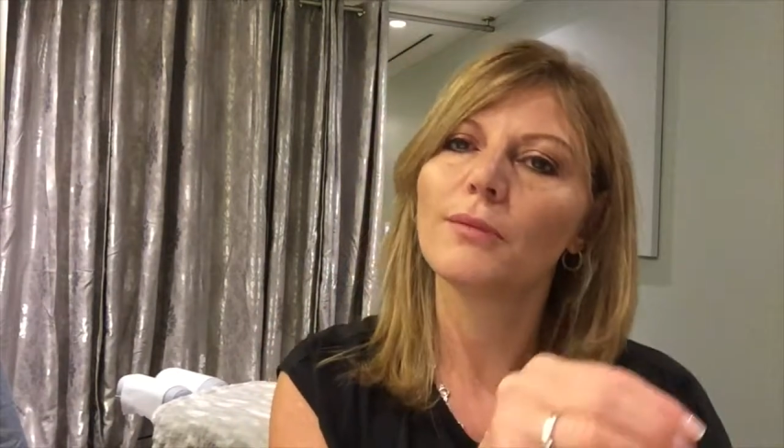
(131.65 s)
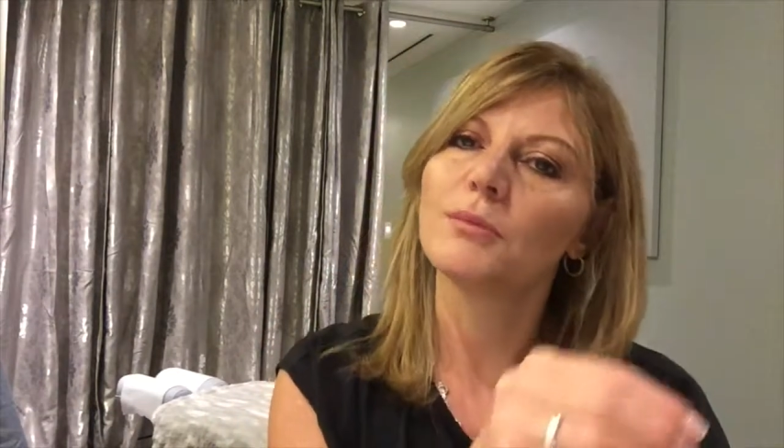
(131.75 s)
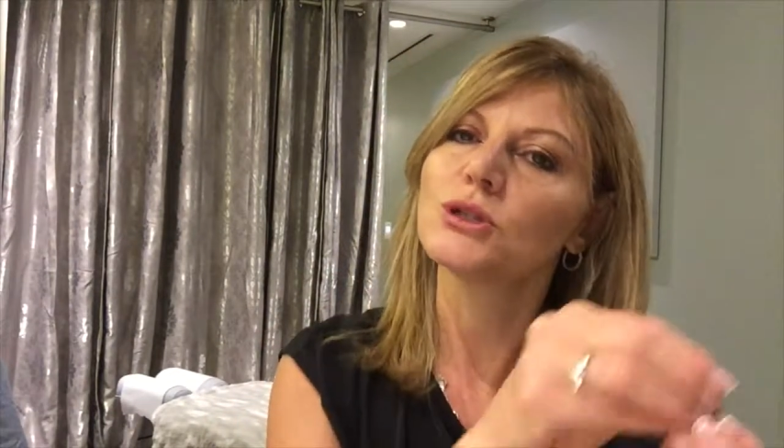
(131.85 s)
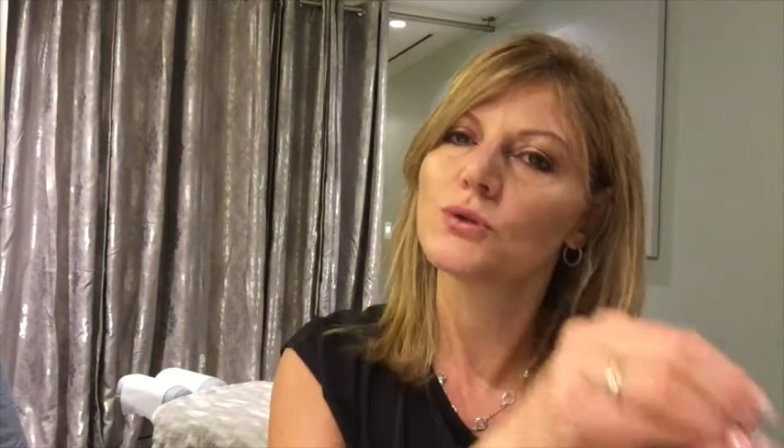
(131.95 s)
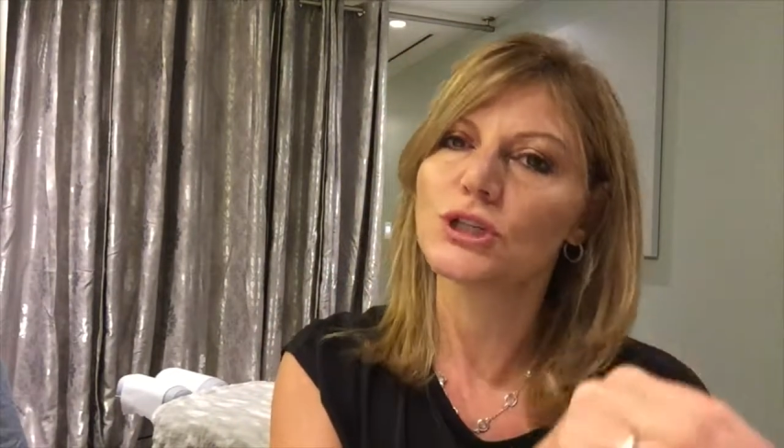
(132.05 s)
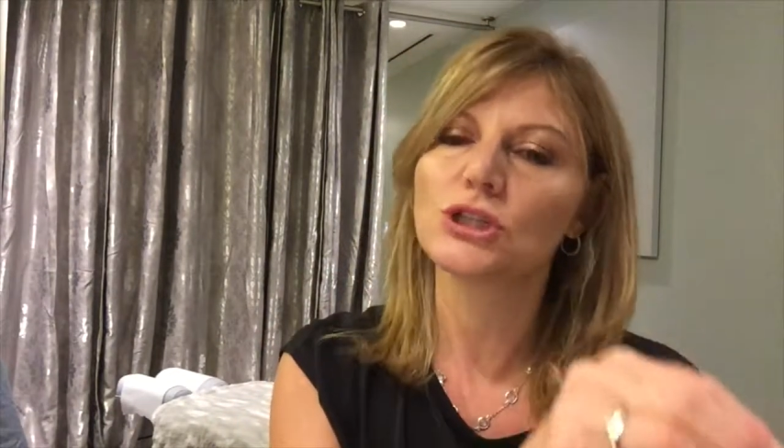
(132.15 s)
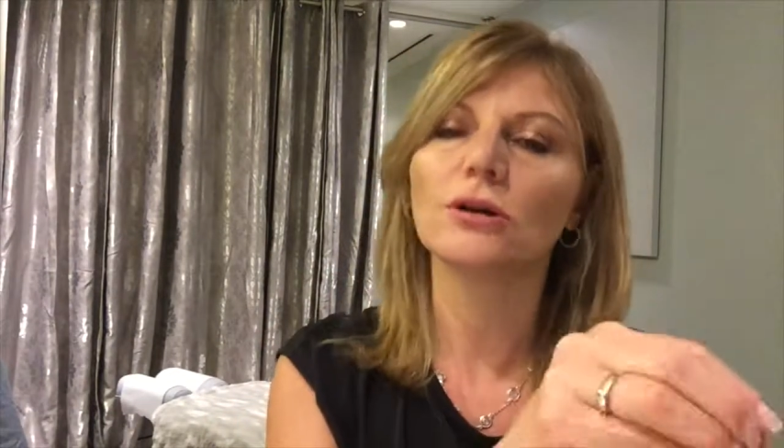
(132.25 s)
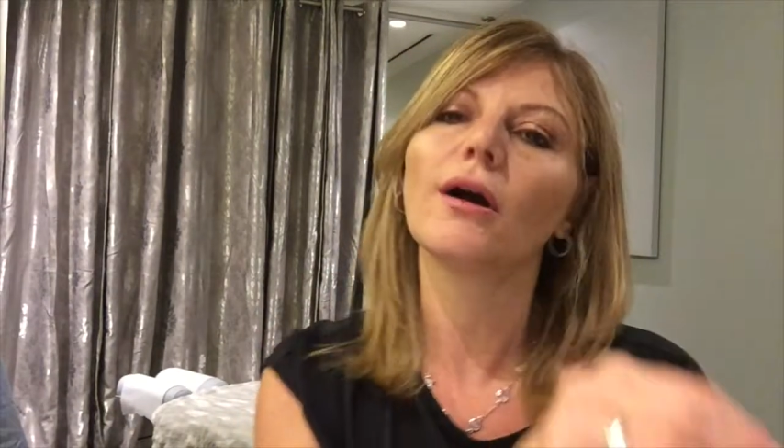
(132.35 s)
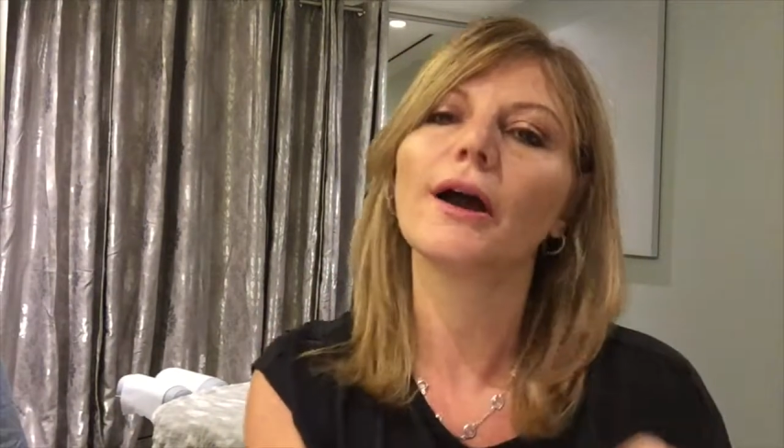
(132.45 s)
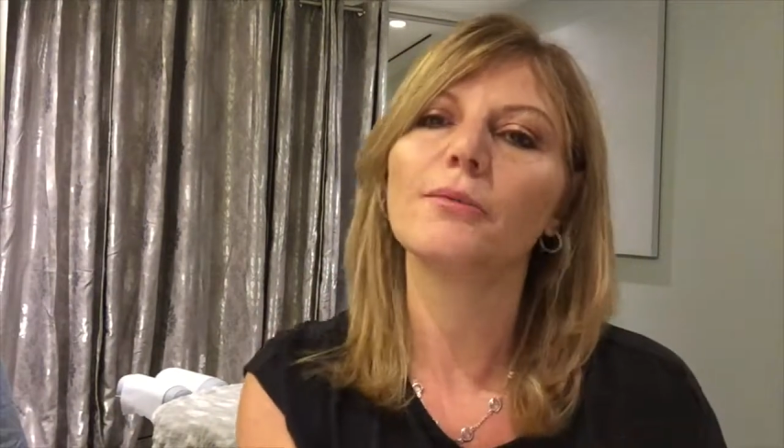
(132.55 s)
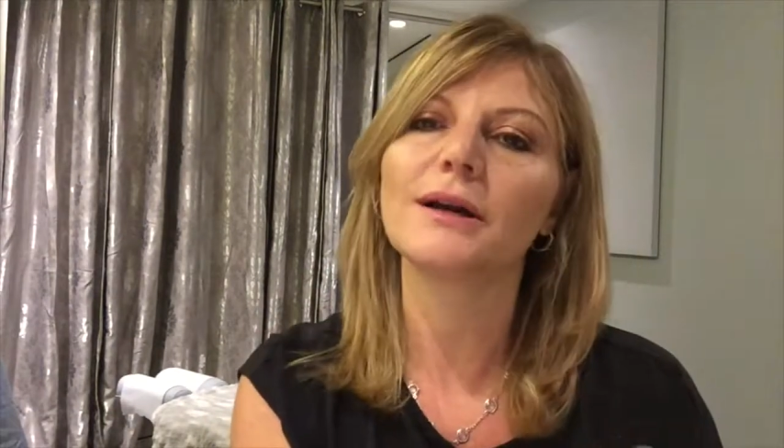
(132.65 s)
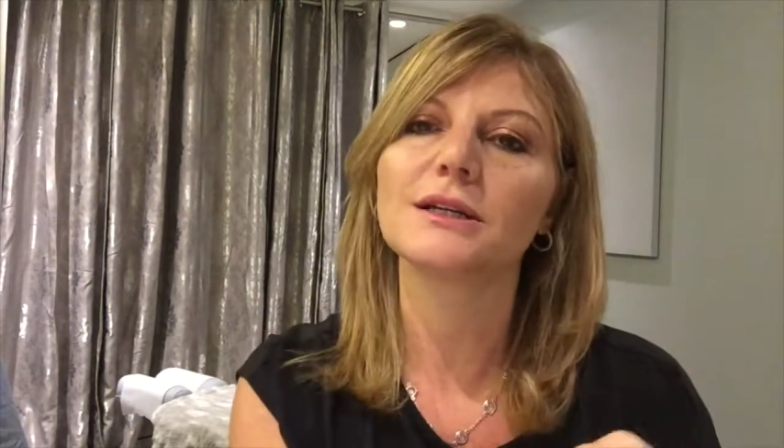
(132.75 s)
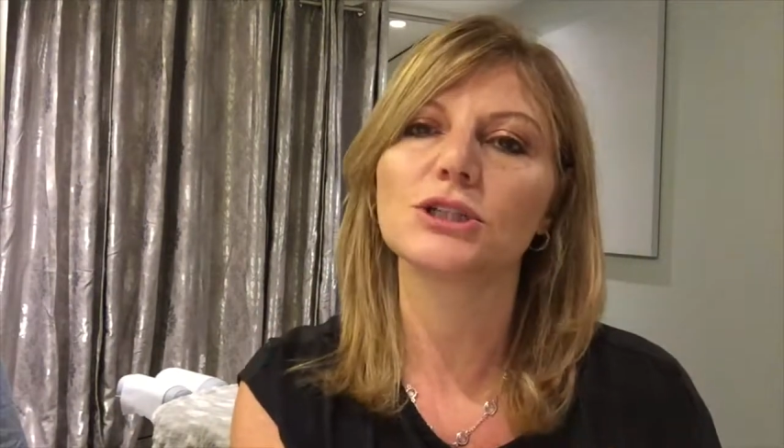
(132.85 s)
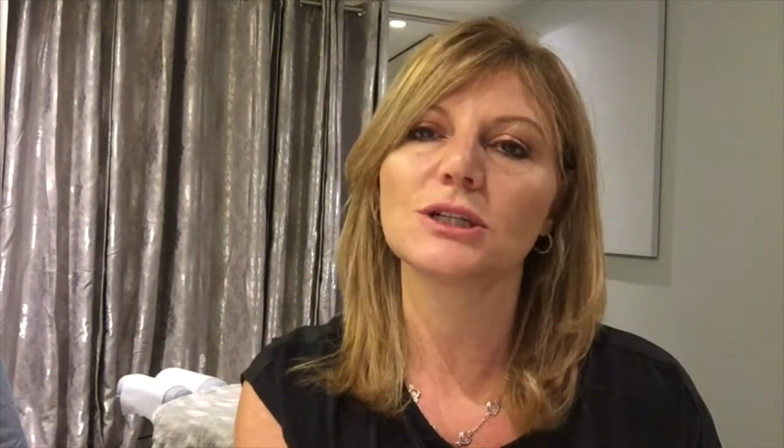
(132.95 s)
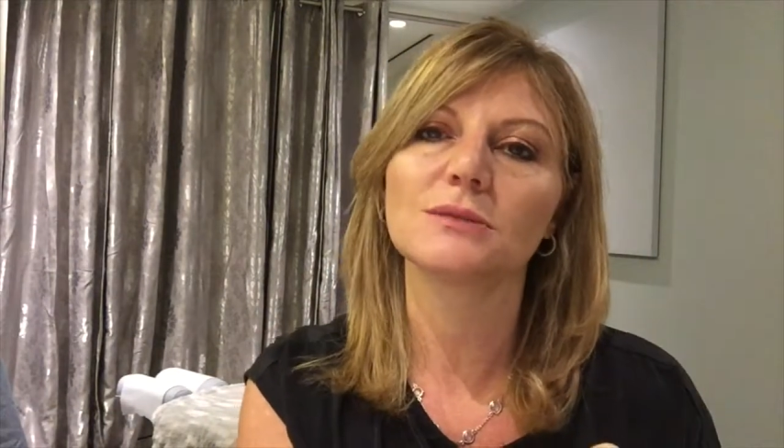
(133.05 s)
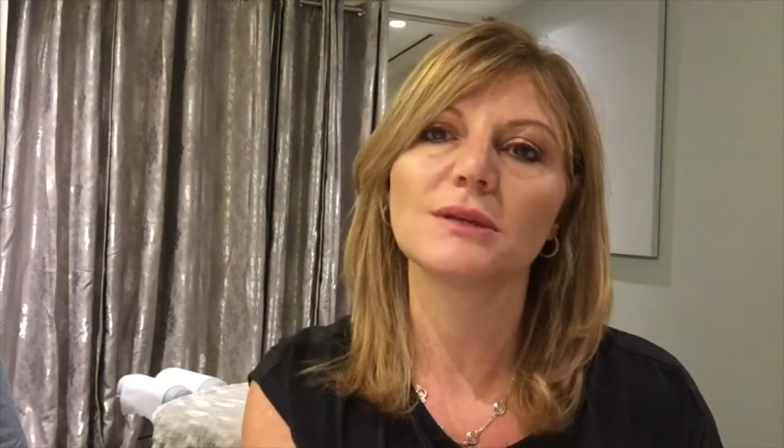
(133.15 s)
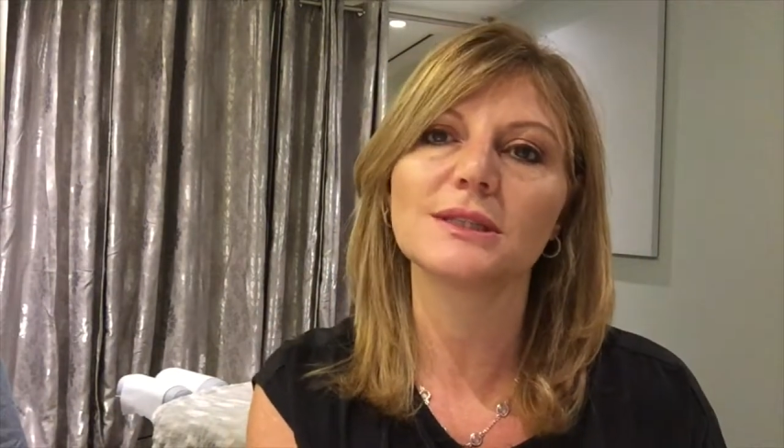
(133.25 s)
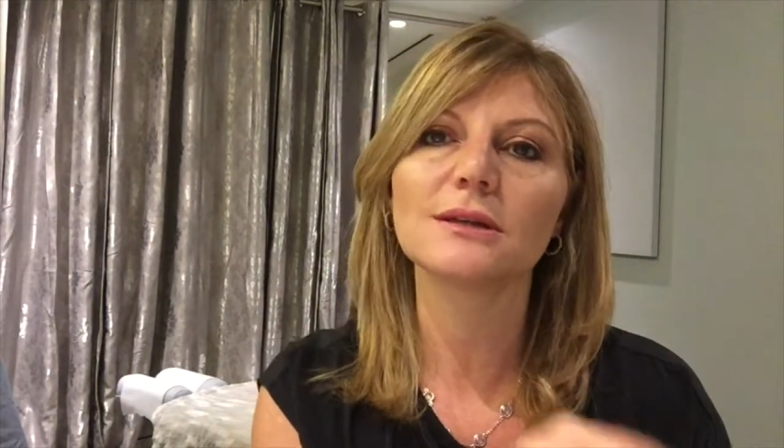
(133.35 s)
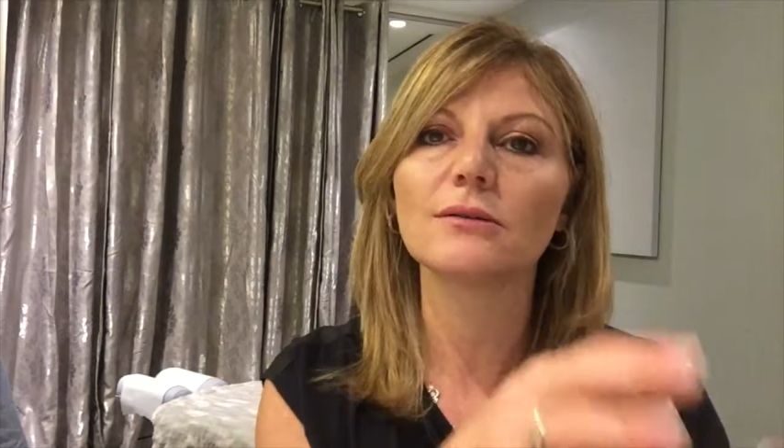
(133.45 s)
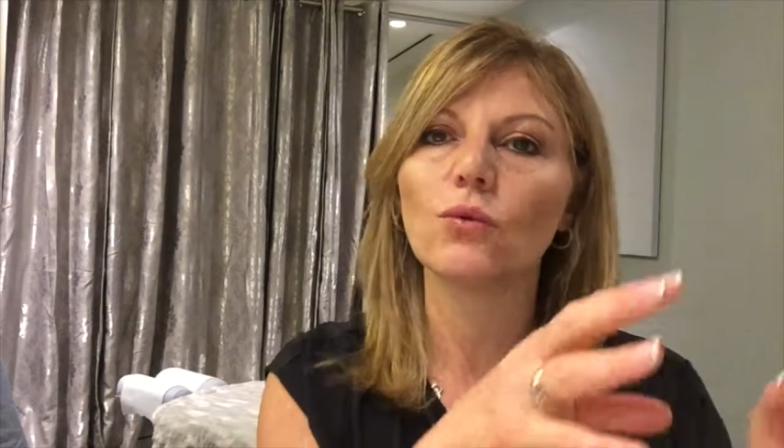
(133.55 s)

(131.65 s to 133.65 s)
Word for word: maybe traditional chiropractic adjustments